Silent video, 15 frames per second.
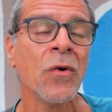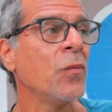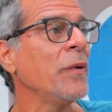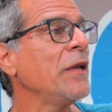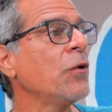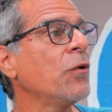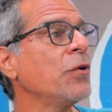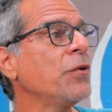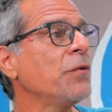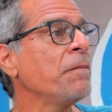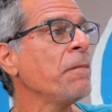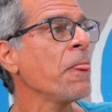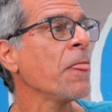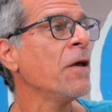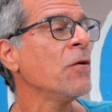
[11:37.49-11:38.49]
we
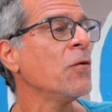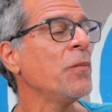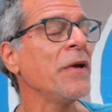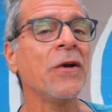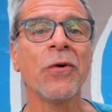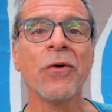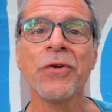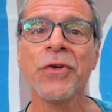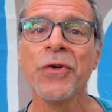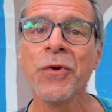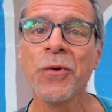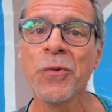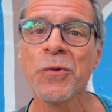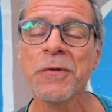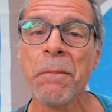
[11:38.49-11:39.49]
don't
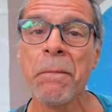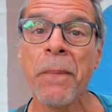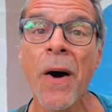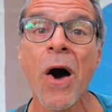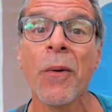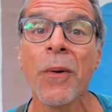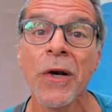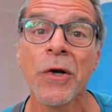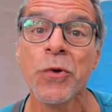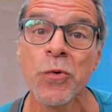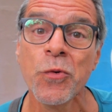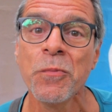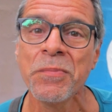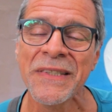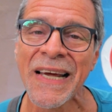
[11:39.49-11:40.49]
use power
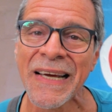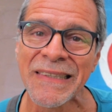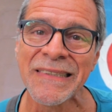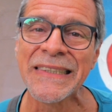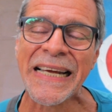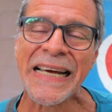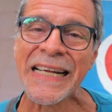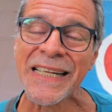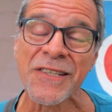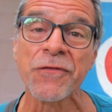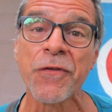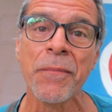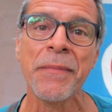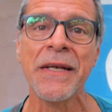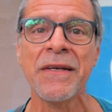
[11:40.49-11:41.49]
loom textiles
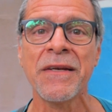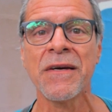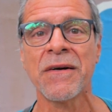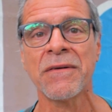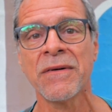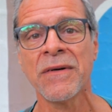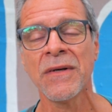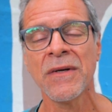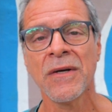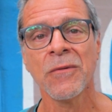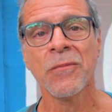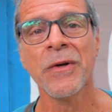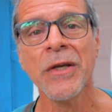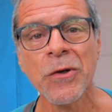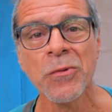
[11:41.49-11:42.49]
from India.
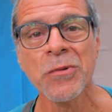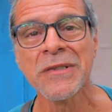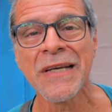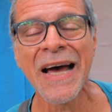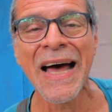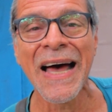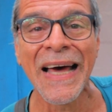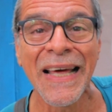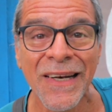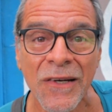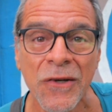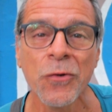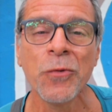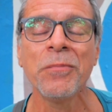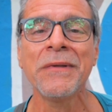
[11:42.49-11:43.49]
We use hand
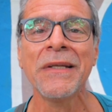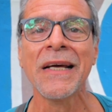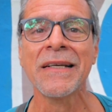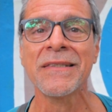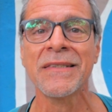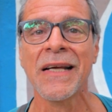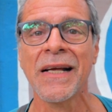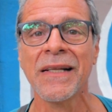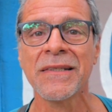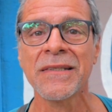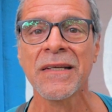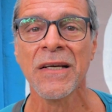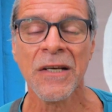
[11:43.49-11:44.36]
loom textiles.